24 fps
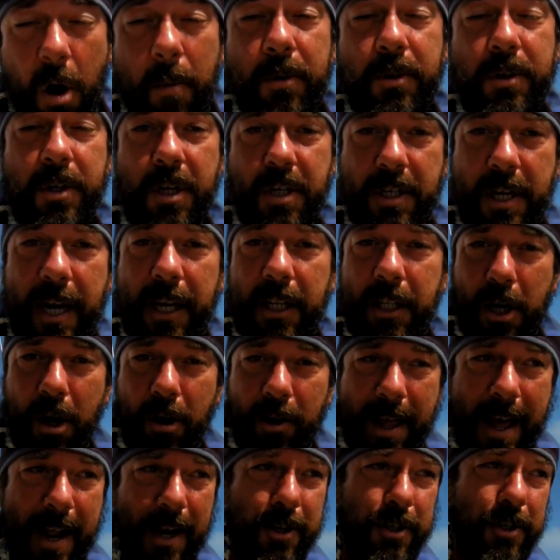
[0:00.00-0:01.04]
almost exactly
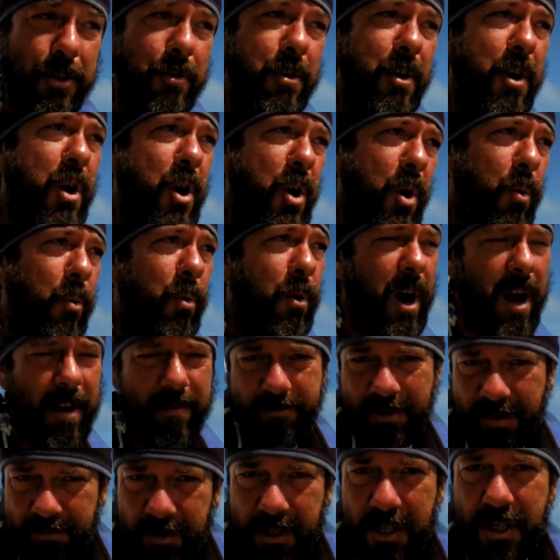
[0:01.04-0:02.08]
our latitude. We're
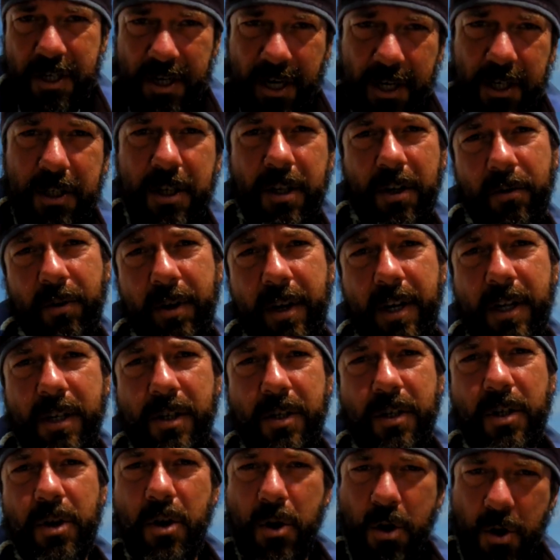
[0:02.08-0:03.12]
at 56
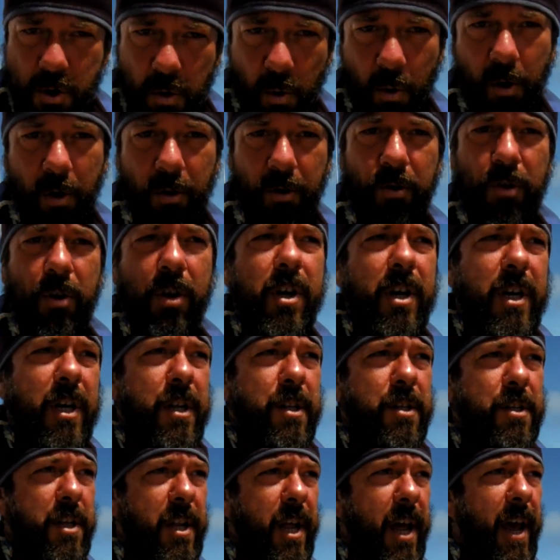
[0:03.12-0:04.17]
degrees north
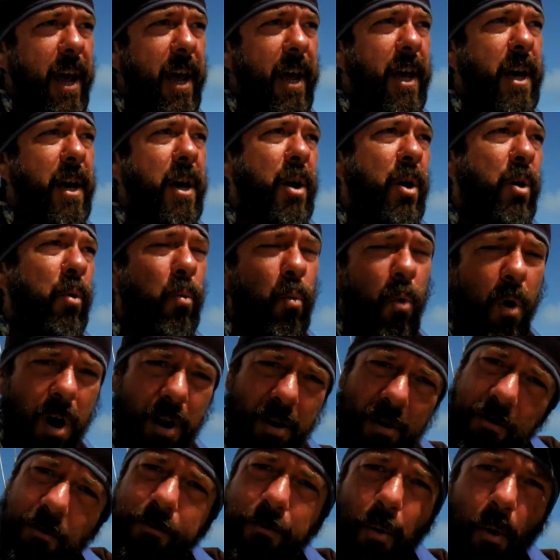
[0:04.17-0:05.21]
today,
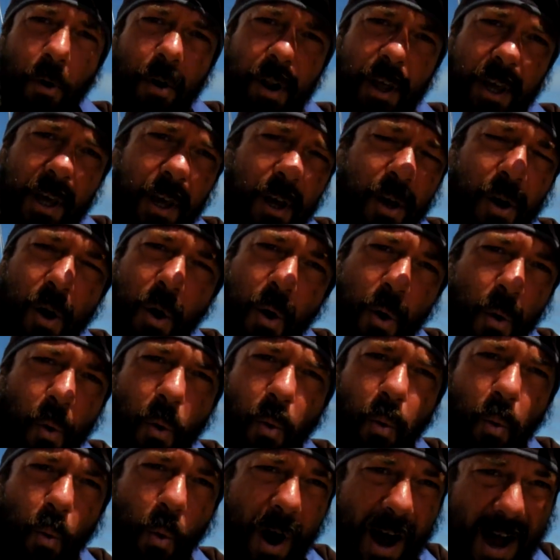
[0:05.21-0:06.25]
140
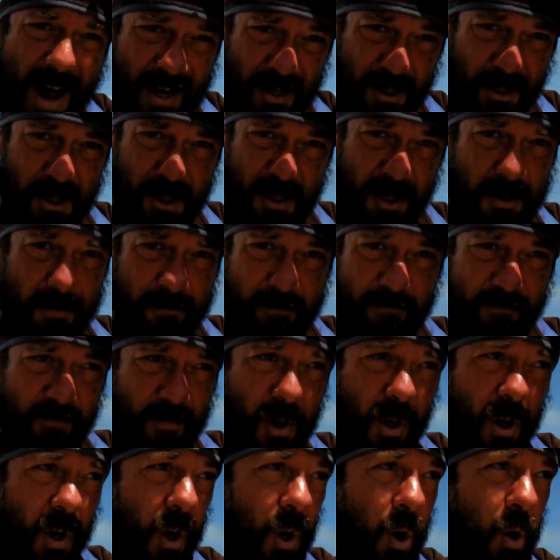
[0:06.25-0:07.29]
west.
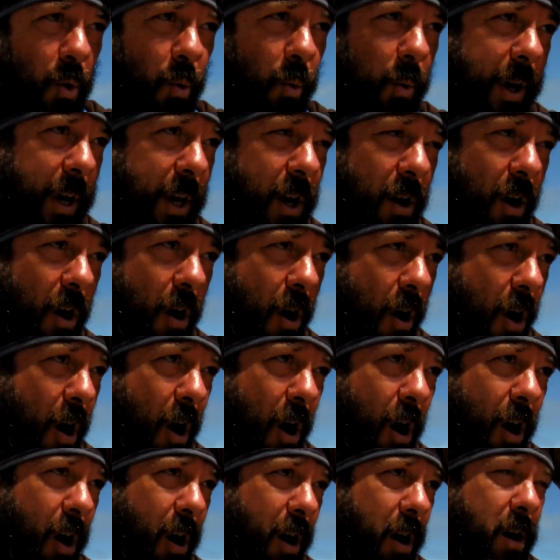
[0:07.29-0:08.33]
We
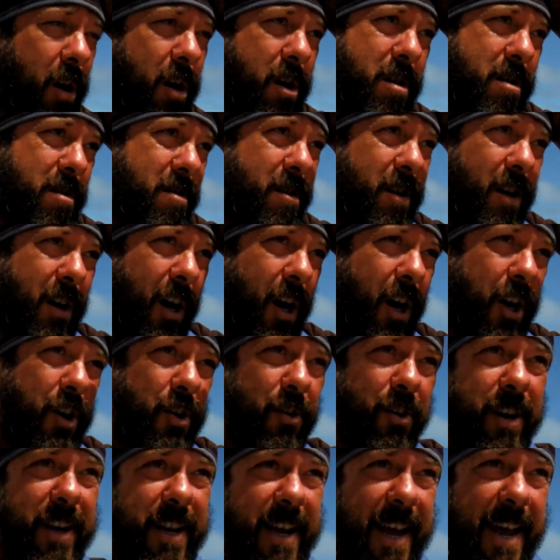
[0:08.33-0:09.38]
are
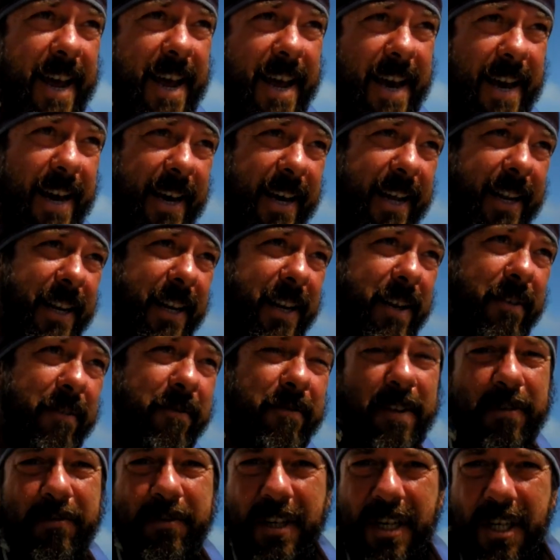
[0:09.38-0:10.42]

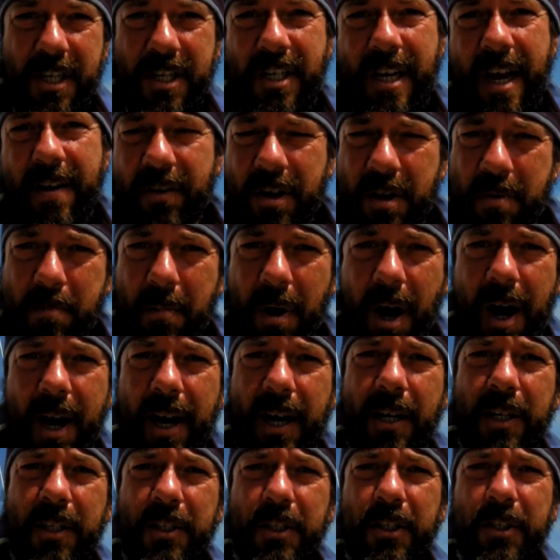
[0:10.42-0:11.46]
157
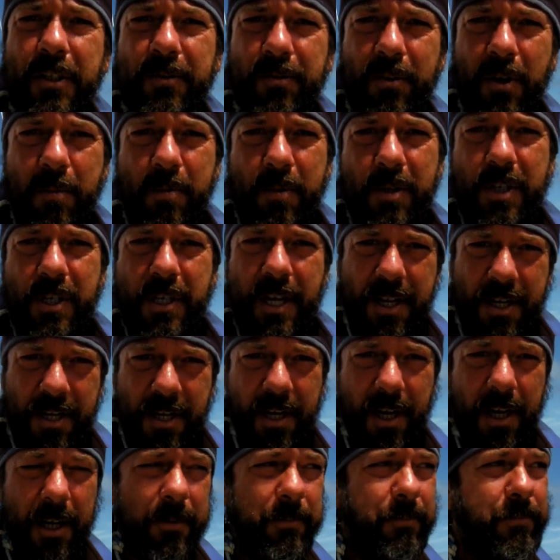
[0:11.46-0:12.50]
miles from
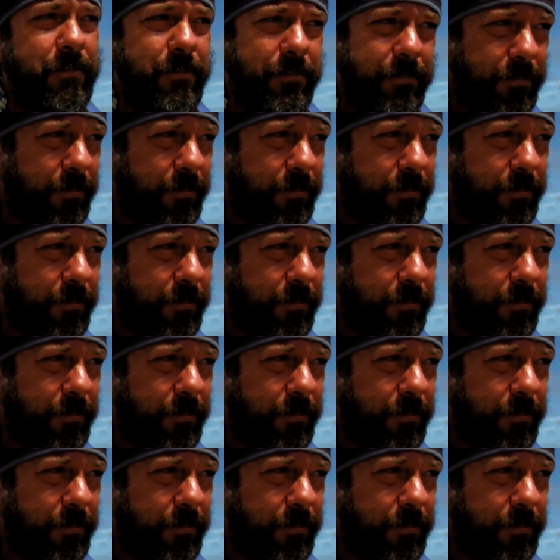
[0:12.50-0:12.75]
Sitka.